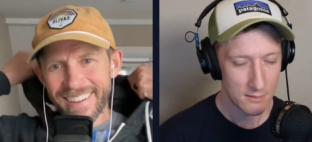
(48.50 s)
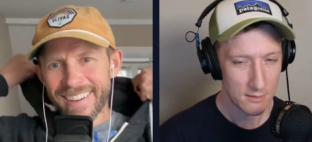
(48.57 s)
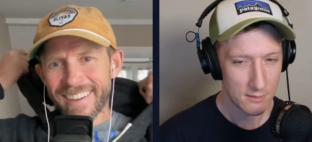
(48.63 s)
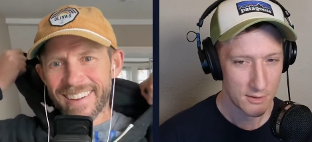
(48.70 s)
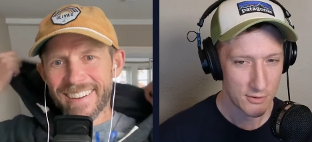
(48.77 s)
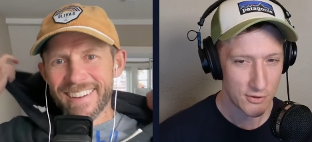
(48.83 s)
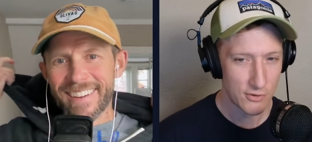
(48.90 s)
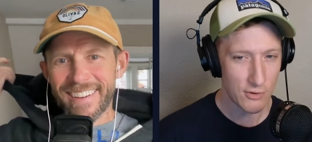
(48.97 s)

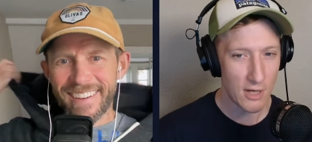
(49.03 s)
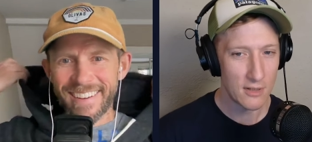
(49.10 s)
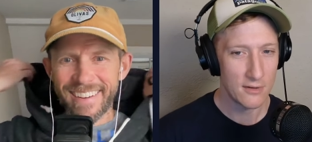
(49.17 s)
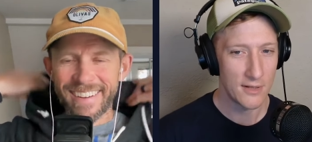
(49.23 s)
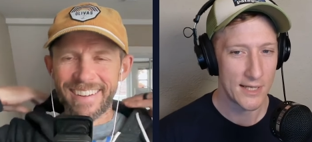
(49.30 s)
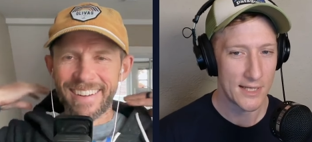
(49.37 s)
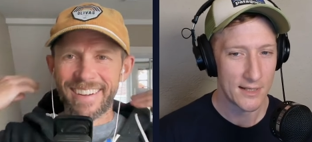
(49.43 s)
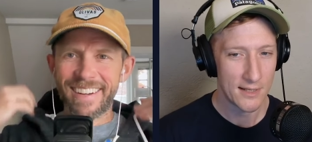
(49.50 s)
Speaker 1: Cuz strong
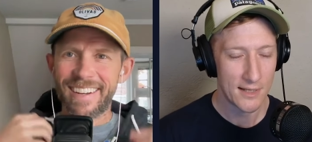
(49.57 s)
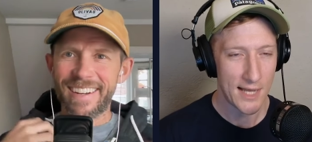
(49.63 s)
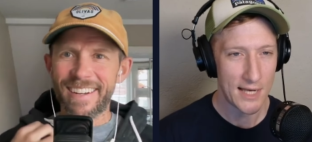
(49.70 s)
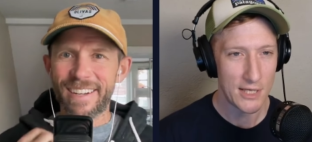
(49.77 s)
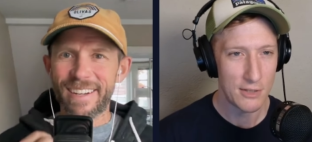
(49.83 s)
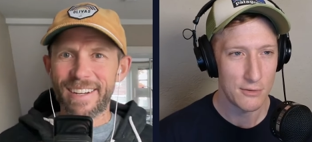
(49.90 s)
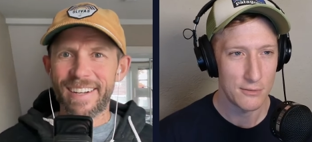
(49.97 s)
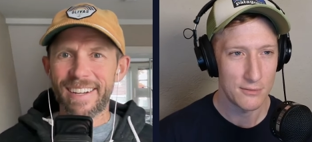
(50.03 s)
like can
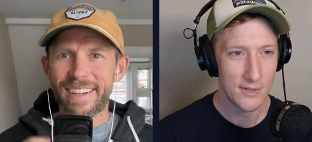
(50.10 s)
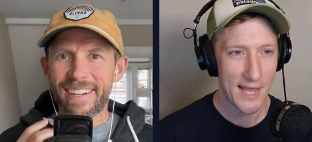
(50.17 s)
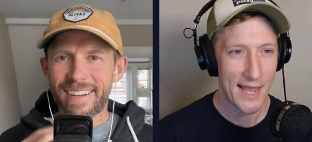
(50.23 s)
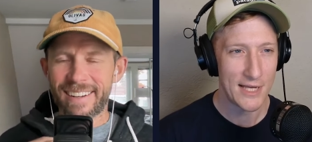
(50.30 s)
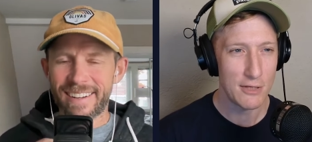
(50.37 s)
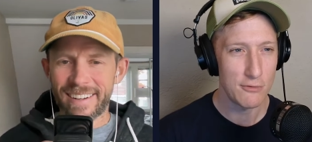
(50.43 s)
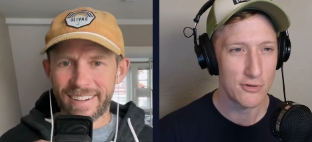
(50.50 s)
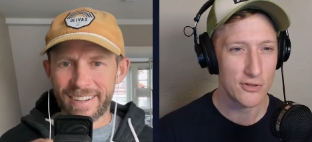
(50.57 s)
you
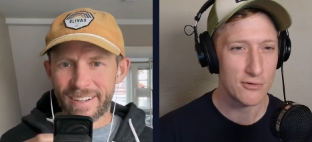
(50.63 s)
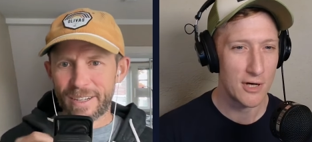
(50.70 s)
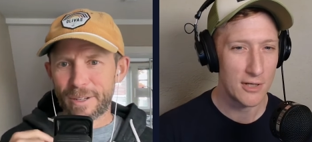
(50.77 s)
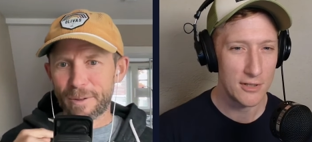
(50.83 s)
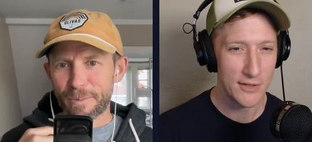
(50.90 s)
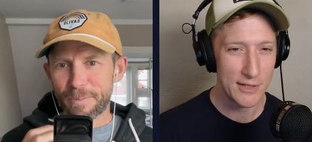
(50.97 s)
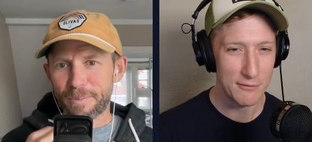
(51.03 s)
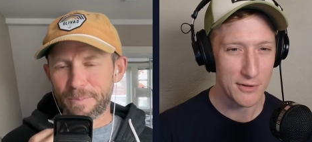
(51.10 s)
can you
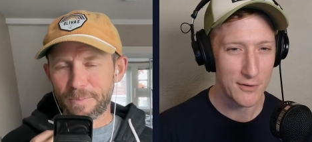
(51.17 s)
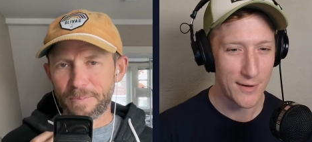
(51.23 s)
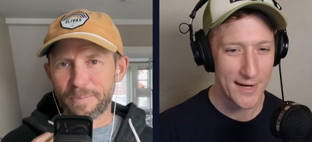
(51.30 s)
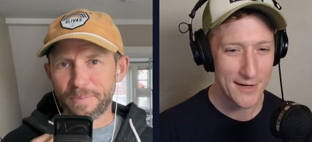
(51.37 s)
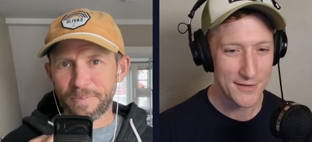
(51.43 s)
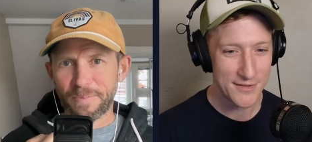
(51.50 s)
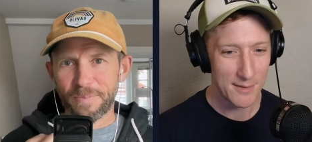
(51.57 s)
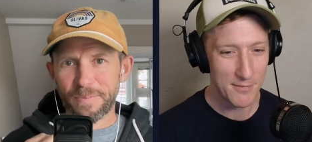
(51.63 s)
strongly
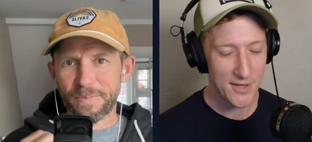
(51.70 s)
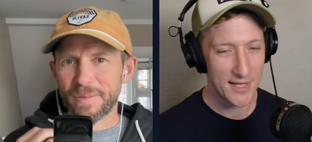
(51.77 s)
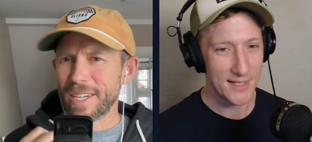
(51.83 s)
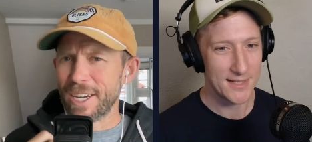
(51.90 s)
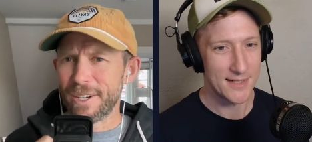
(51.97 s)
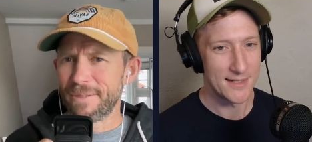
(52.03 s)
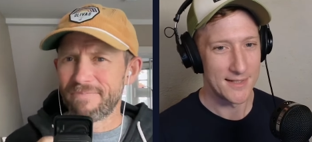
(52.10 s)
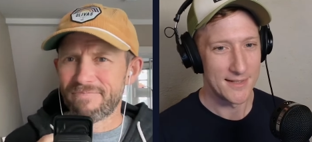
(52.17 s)
require something?
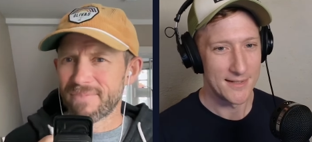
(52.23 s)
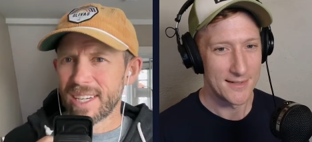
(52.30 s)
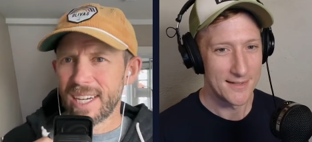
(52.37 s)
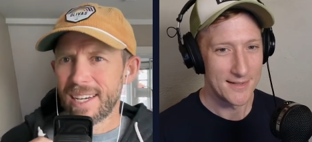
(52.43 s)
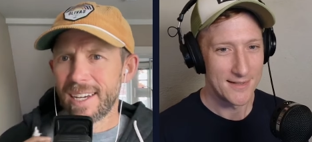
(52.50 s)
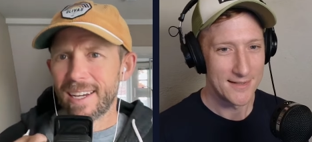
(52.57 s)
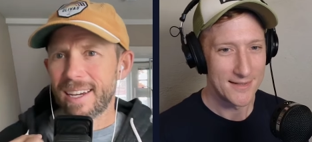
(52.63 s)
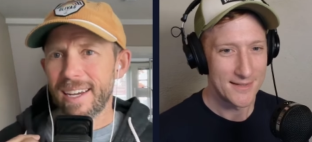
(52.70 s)
No.
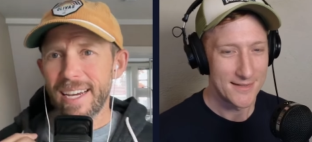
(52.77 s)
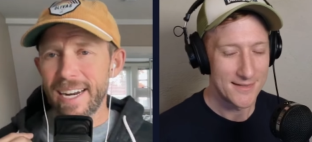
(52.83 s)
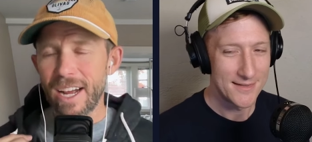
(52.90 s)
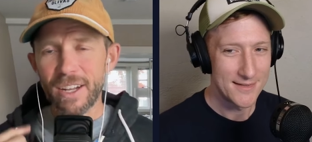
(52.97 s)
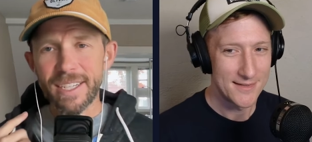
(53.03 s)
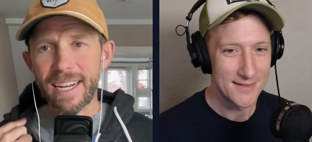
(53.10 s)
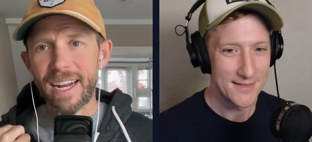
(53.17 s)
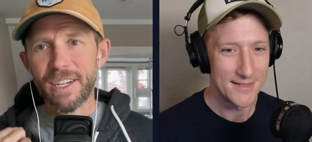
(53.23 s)
Speaker 2: In
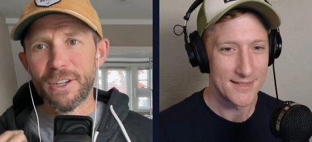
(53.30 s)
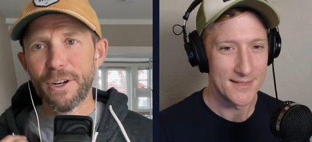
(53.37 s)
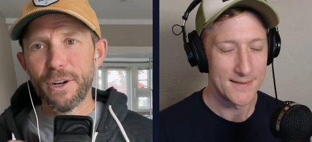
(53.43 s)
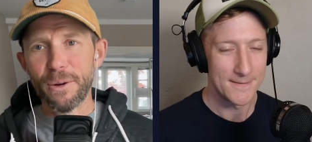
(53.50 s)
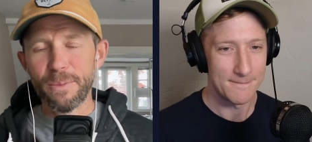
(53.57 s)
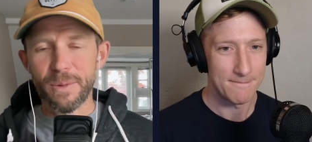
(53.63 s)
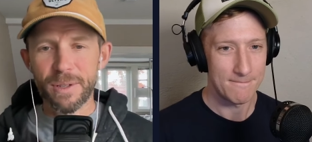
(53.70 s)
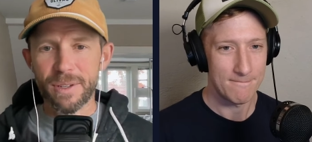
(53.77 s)
LSAT
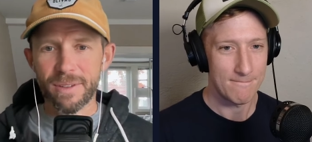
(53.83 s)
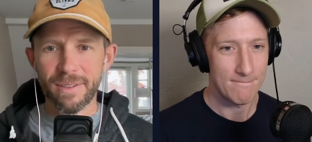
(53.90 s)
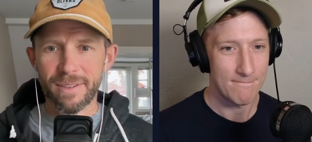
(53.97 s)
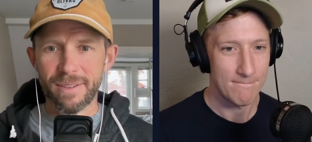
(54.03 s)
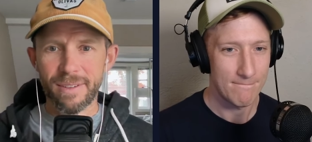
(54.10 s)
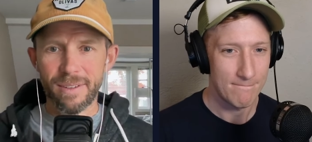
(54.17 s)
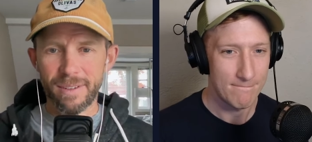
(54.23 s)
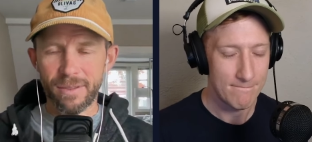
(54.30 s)
terms,
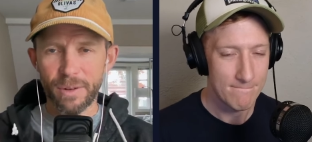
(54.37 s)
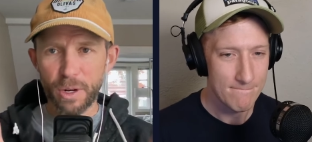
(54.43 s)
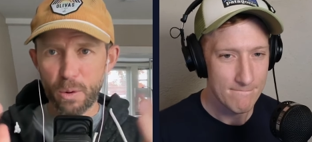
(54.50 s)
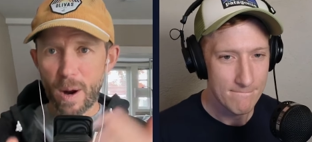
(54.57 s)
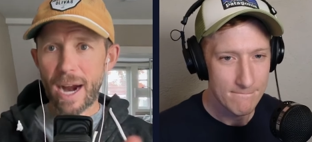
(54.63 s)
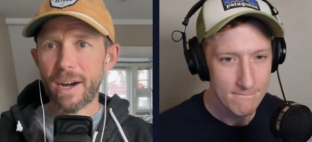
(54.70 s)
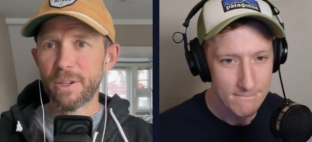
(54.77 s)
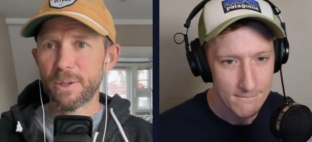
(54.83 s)

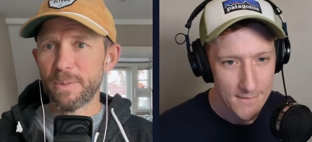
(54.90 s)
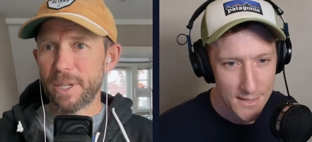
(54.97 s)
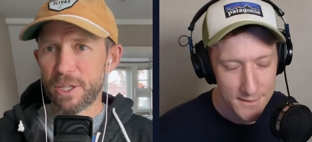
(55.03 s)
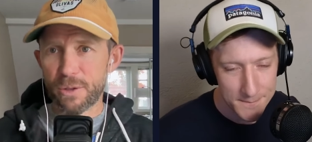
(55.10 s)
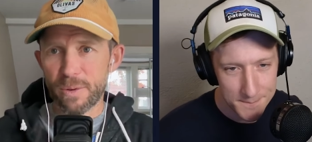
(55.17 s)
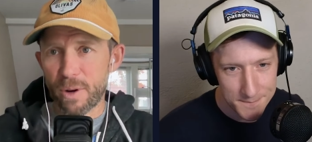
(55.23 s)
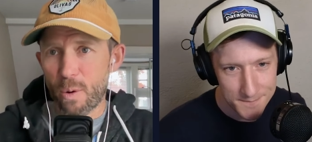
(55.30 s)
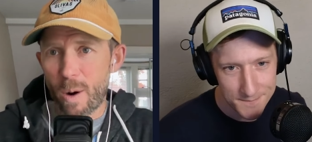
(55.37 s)
requires
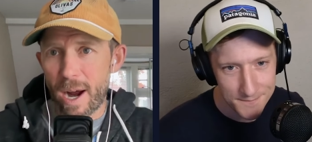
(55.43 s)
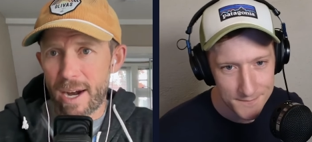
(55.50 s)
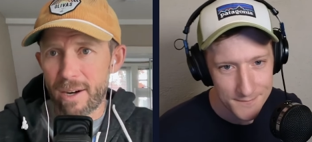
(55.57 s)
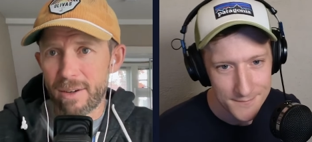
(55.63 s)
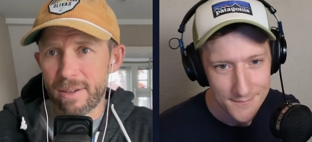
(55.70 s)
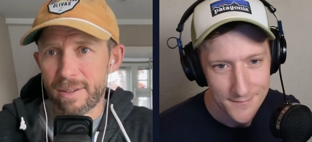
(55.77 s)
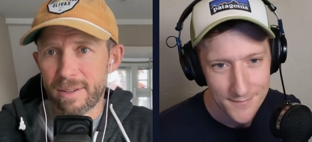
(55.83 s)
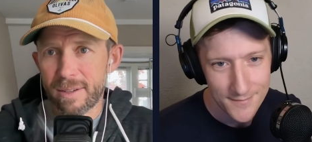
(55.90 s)
means
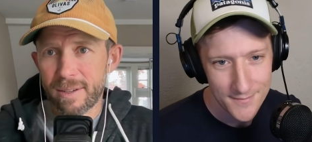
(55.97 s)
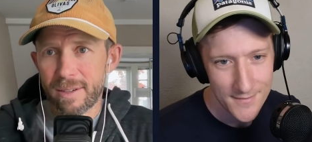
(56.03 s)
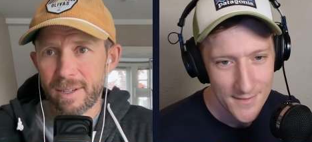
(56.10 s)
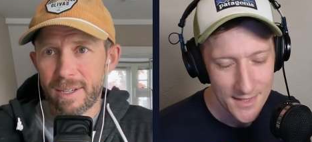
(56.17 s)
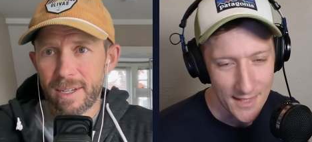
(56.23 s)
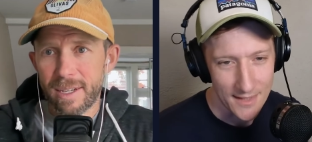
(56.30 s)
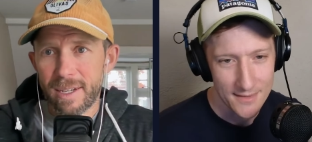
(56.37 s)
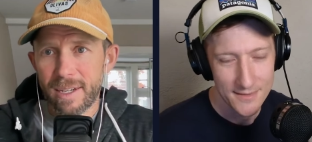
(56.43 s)
requires.
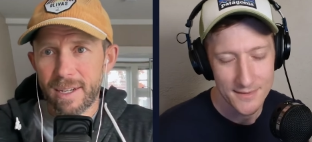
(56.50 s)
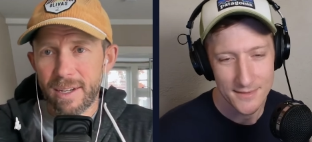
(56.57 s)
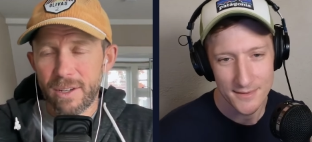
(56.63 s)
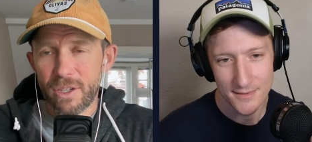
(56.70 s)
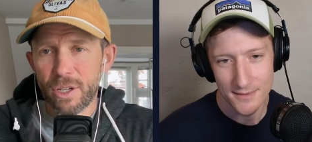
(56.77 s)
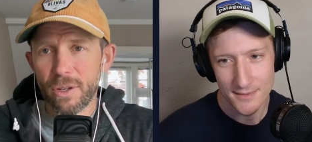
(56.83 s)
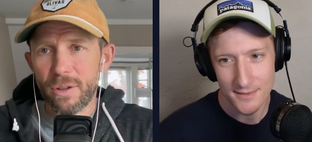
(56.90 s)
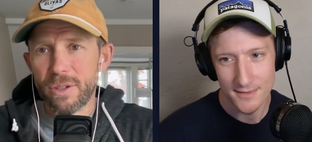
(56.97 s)
Yeah.
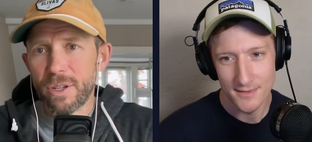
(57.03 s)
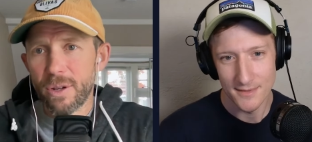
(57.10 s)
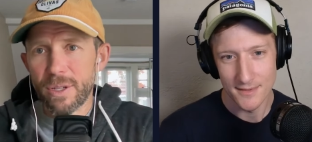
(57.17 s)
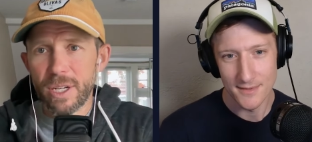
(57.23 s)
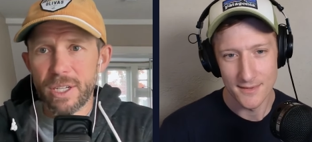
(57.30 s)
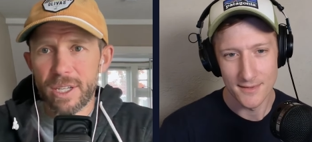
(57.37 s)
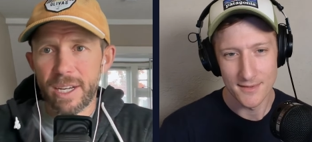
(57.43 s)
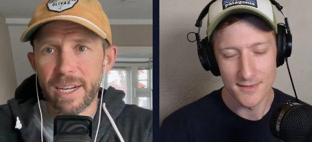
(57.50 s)
So there's no
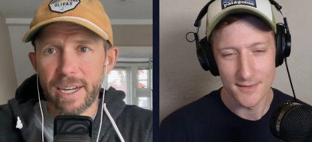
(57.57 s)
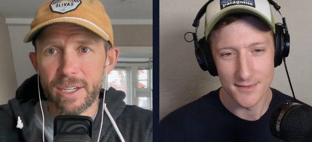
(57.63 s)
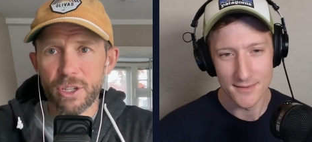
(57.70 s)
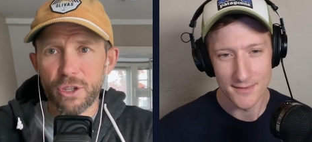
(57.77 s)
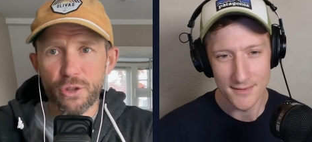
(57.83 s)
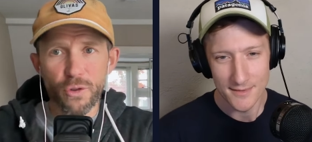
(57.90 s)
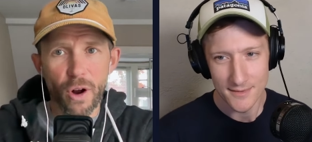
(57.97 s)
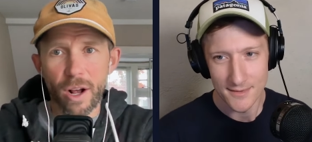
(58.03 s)
such thing as
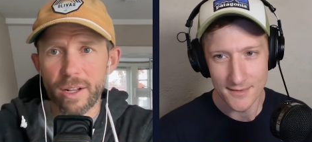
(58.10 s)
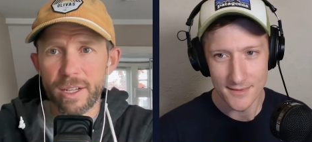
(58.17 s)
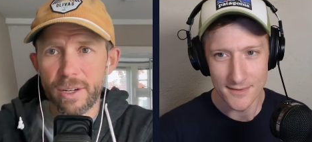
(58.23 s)
strongly